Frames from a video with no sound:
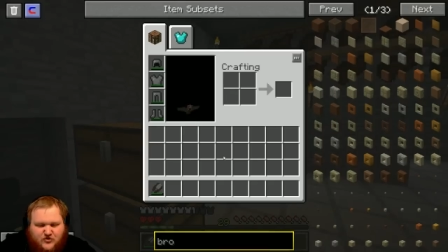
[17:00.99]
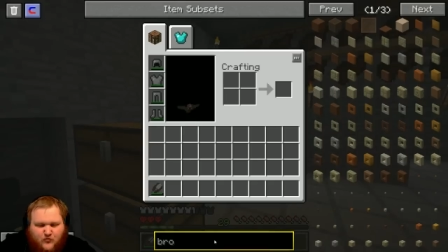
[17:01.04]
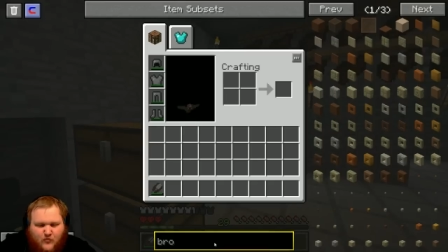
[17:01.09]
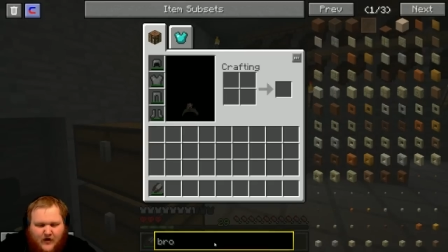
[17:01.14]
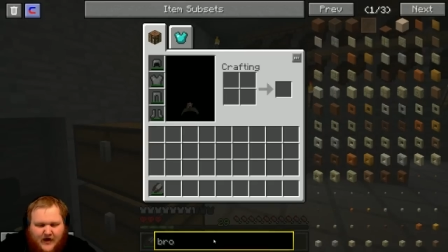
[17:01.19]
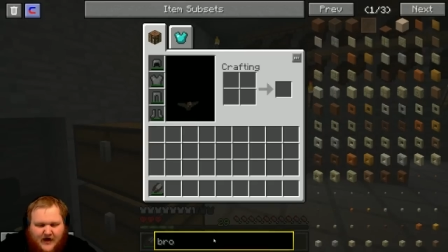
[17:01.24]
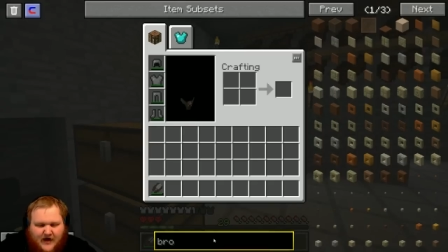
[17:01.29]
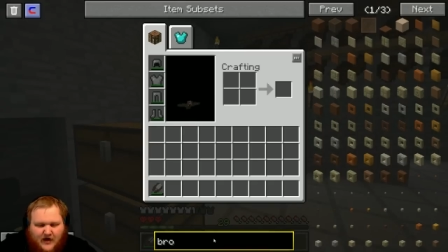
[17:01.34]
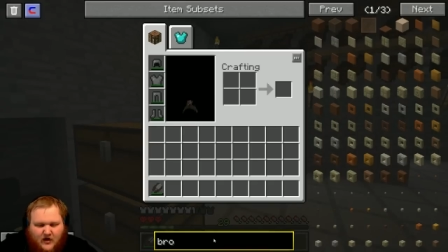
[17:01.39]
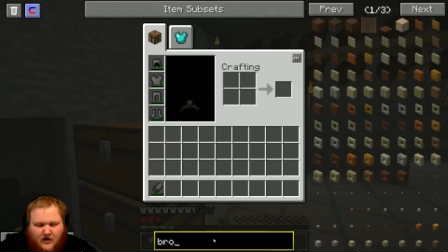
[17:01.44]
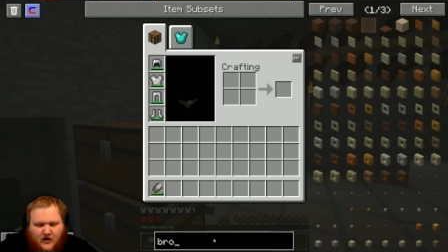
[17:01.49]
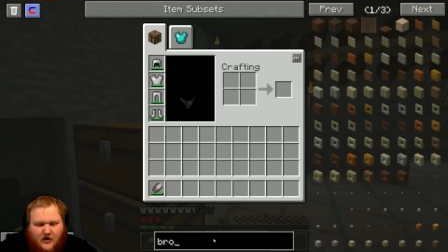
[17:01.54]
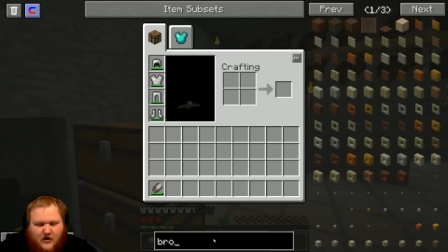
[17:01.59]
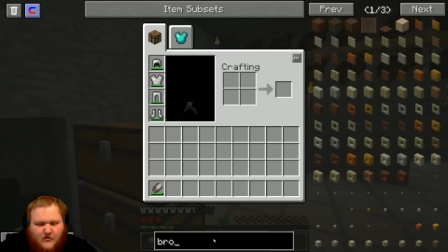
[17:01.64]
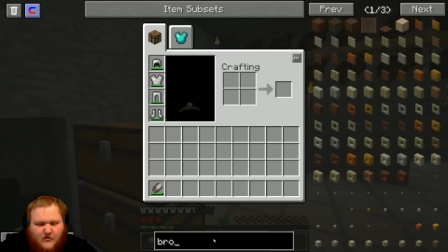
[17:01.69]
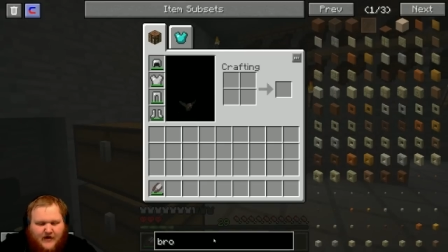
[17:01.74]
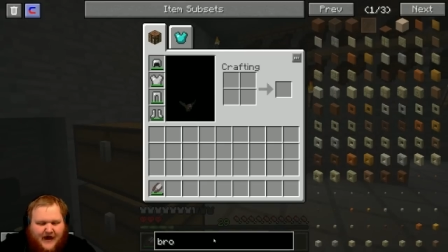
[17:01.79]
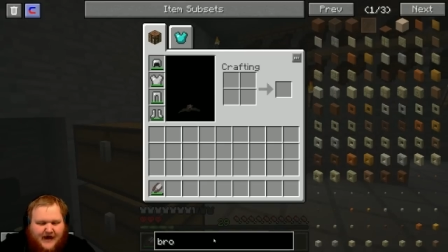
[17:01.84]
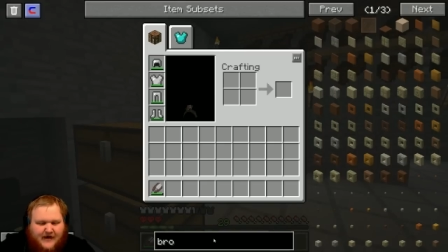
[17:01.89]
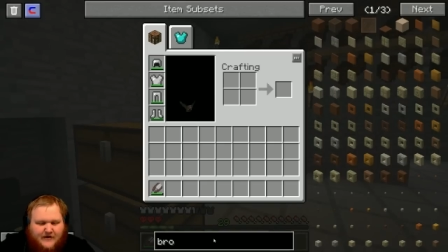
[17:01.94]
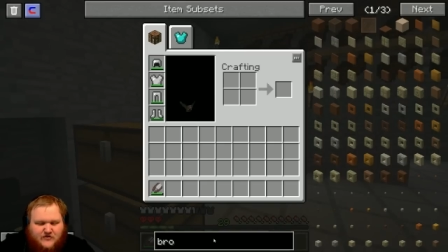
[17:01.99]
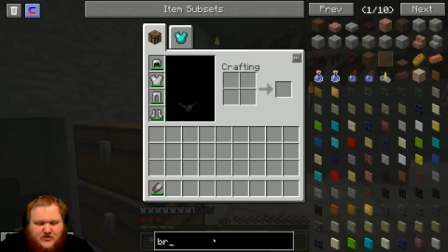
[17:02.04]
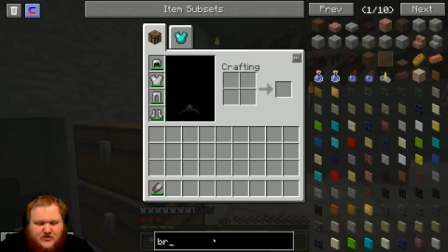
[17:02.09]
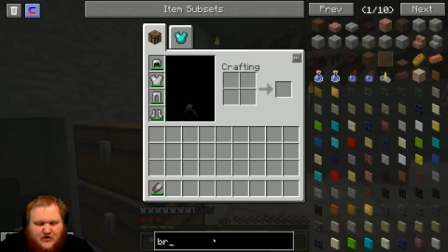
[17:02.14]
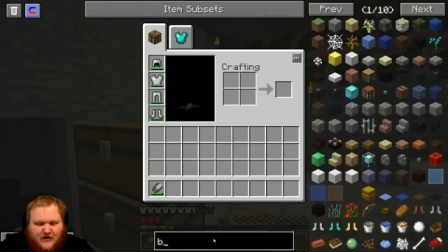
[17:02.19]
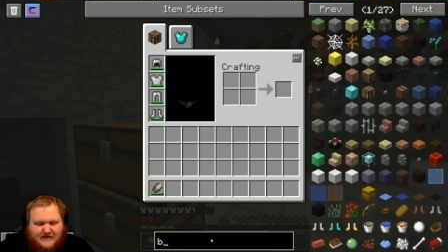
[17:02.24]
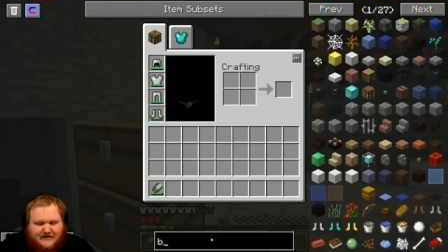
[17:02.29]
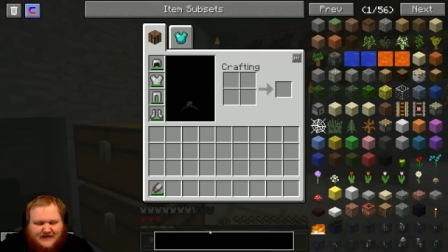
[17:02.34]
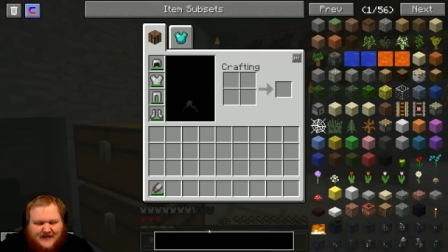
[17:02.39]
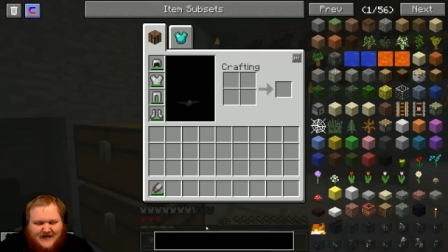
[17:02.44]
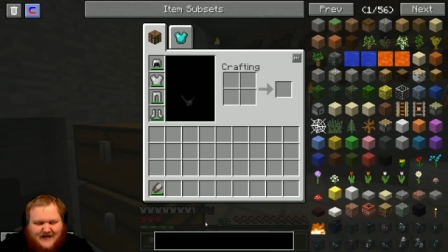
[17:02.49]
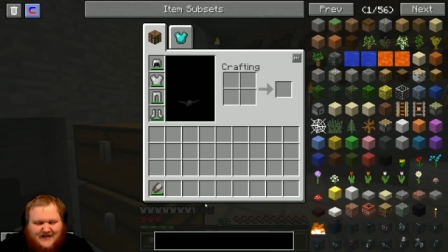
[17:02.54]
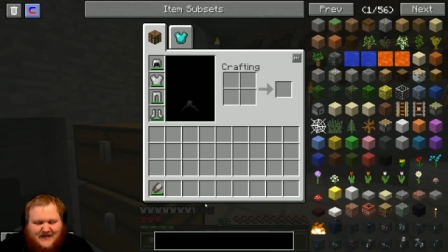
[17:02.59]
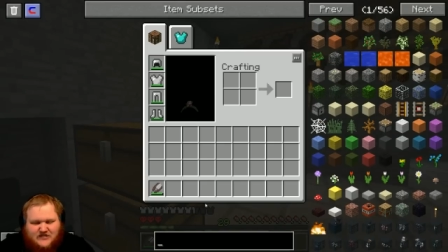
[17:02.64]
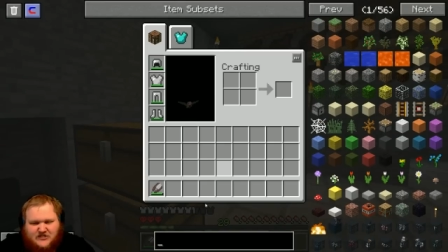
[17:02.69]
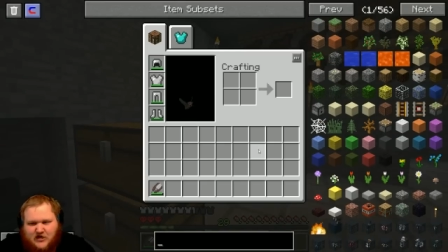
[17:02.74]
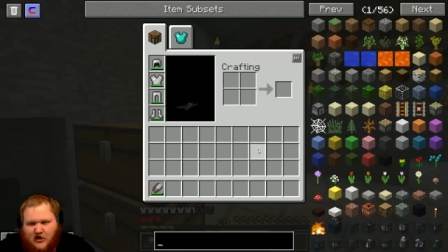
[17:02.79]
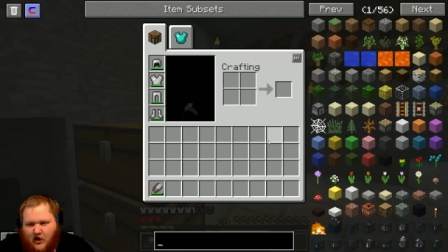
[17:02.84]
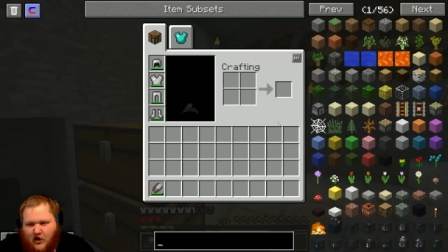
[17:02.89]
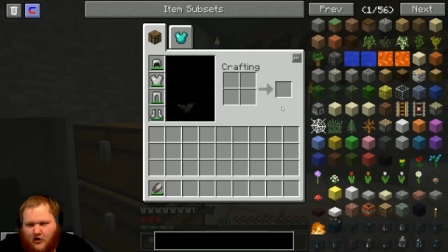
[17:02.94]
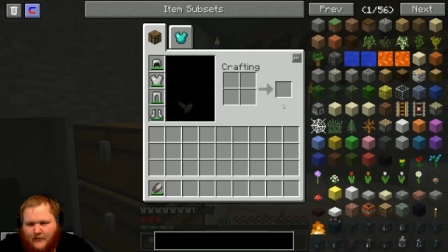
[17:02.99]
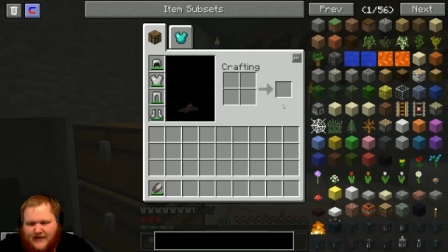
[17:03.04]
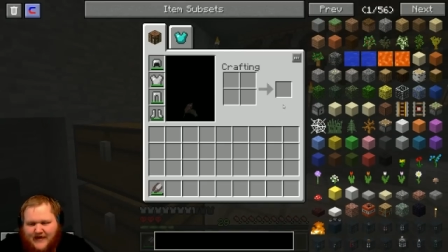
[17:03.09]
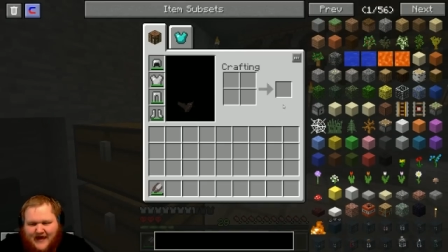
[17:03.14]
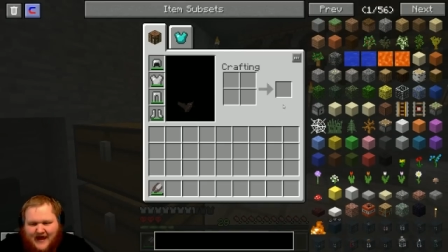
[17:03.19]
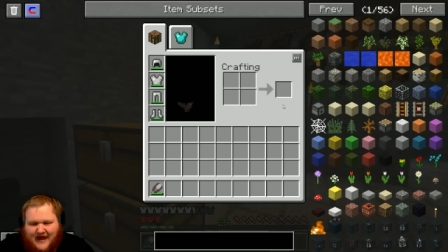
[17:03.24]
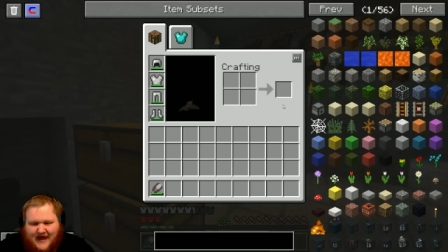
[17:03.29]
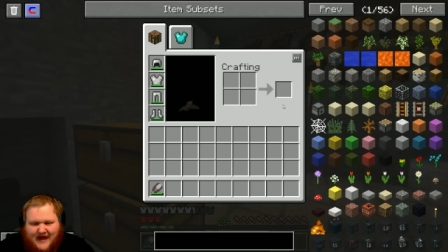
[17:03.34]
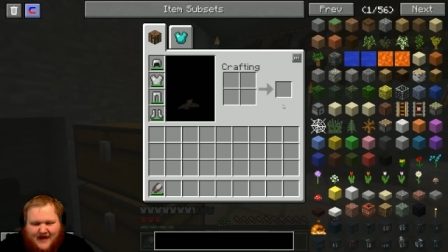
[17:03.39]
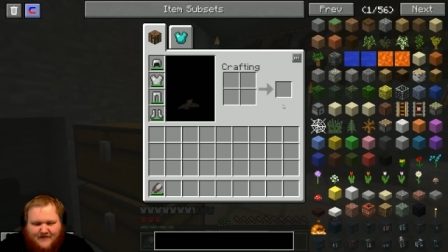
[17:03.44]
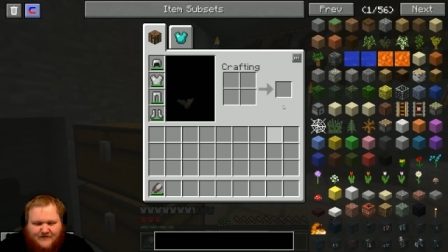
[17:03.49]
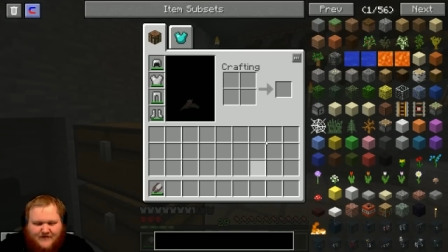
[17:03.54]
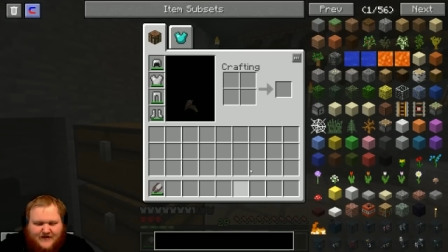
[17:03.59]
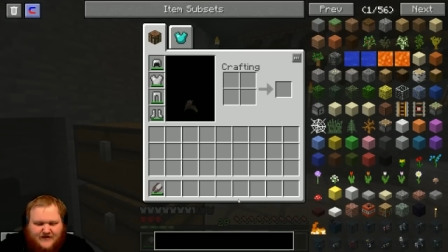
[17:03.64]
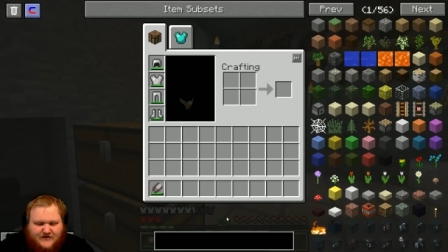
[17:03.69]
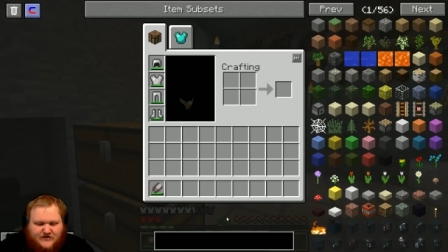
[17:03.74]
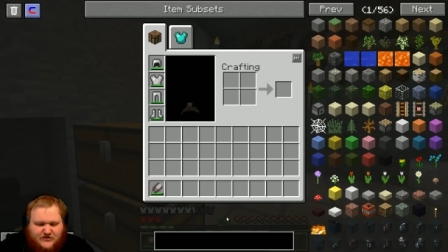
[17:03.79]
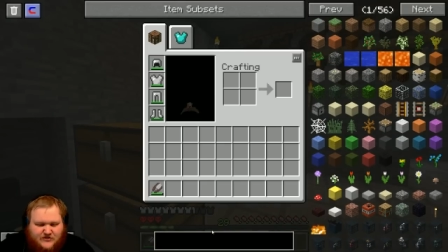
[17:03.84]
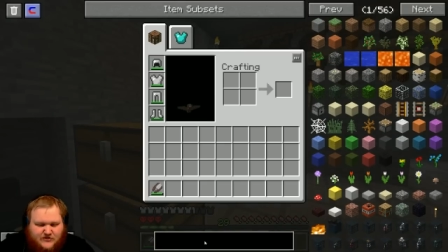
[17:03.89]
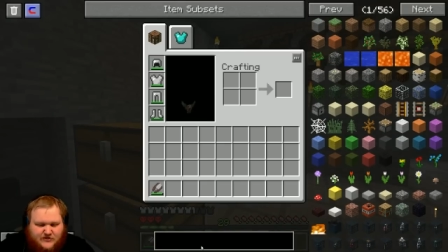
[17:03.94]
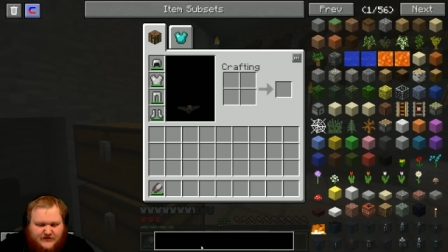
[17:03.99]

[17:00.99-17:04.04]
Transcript: well. Okay, so I think that's all we have that's,